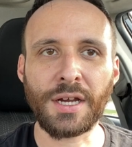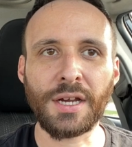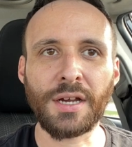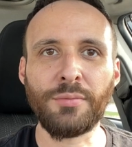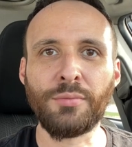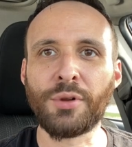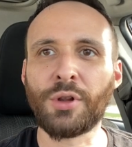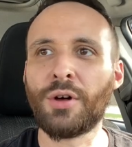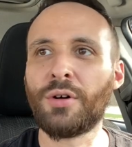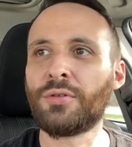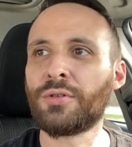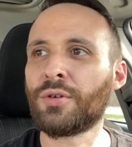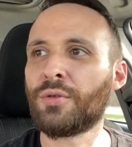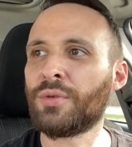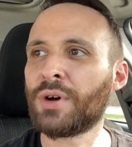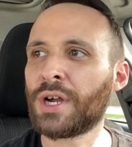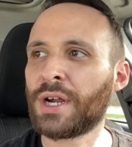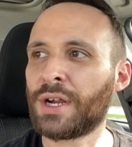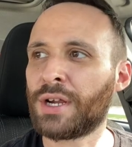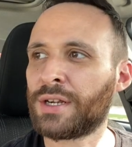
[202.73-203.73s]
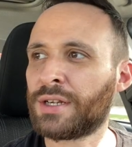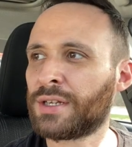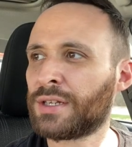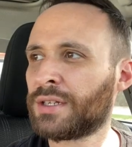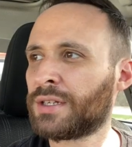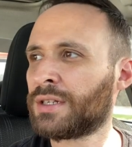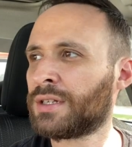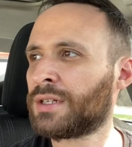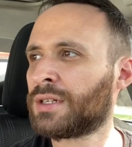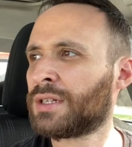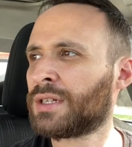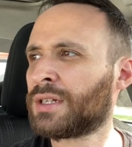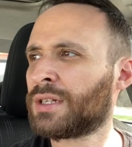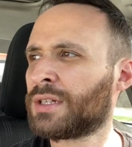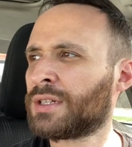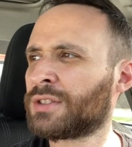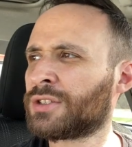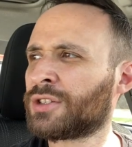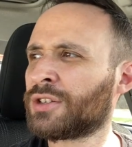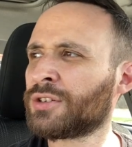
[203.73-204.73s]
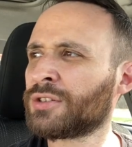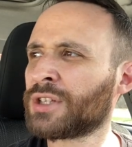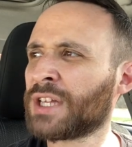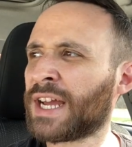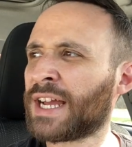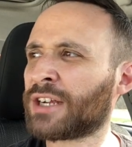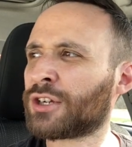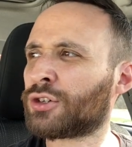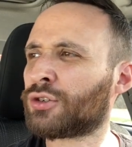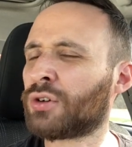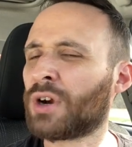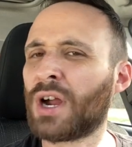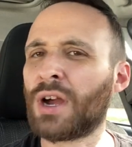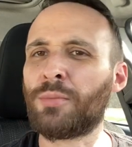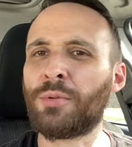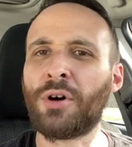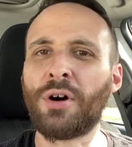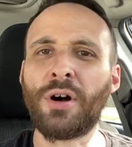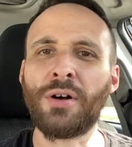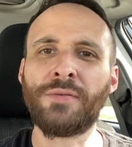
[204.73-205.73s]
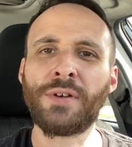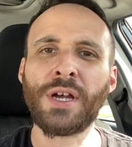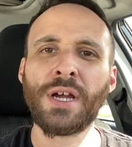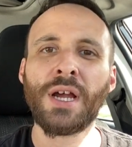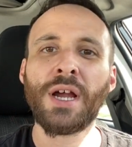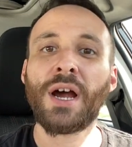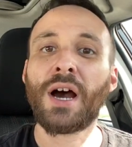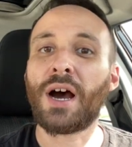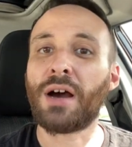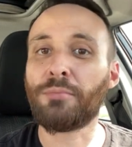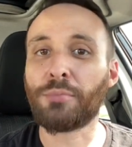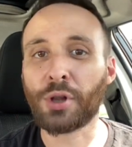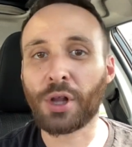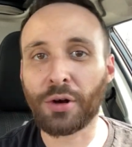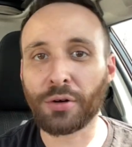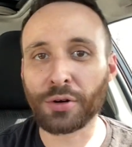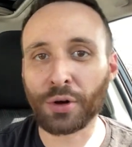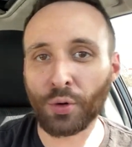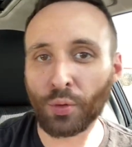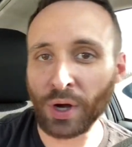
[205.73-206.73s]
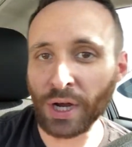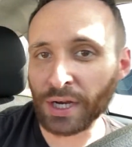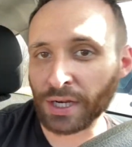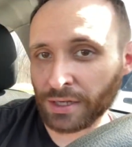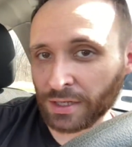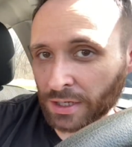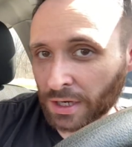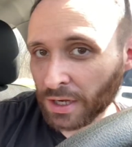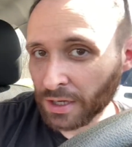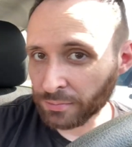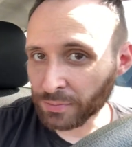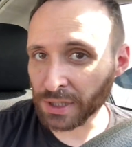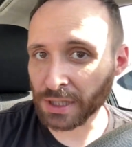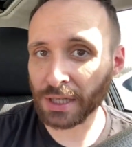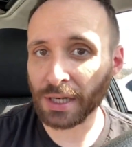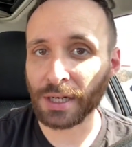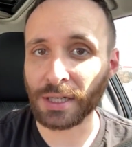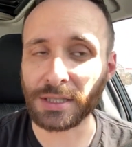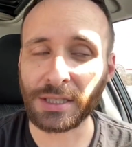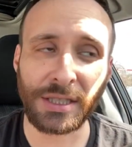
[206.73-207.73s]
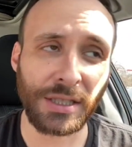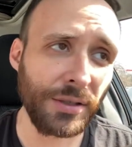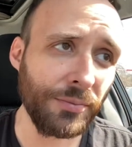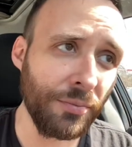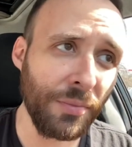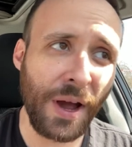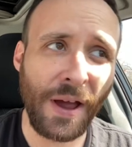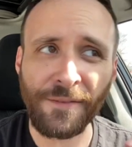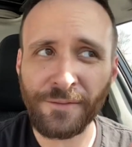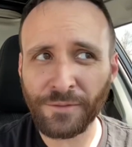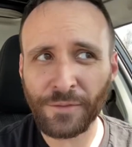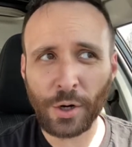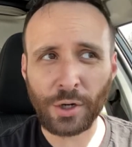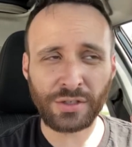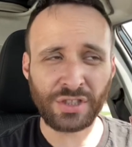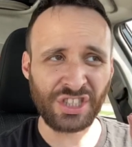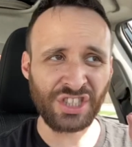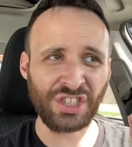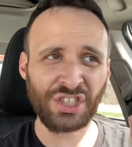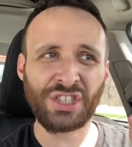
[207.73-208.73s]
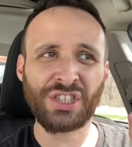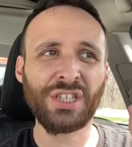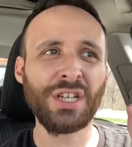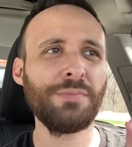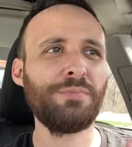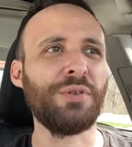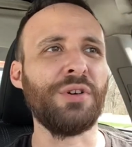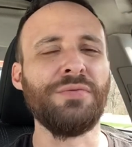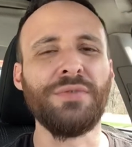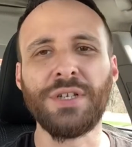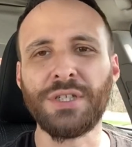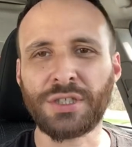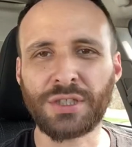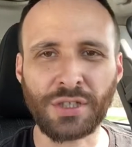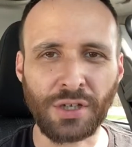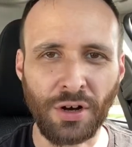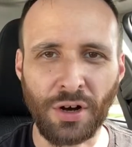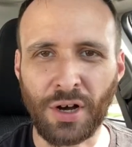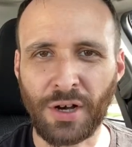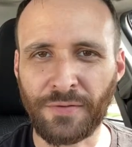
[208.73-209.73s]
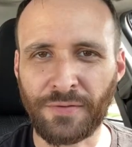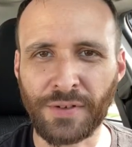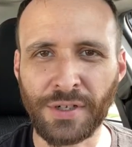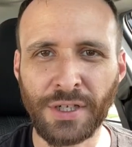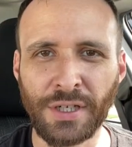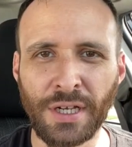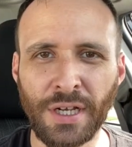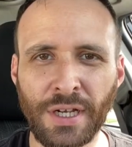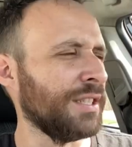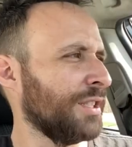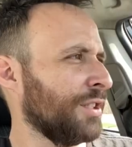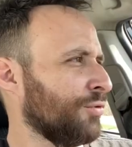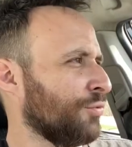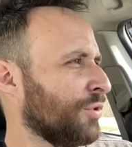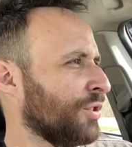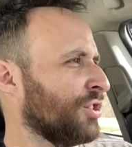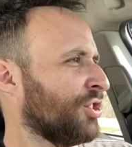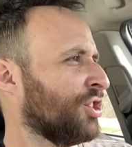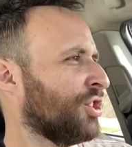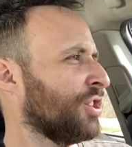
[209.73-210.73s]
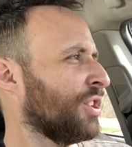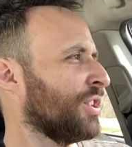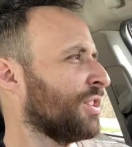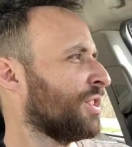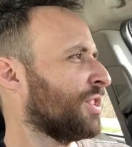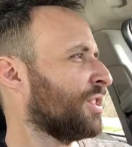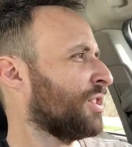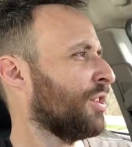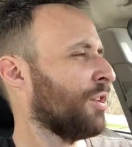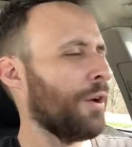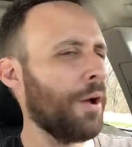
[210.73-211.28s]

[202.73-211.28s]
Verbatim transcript: am blown away. Turn that crap off. I'm blown away. Because my first sip of this coffee, it was just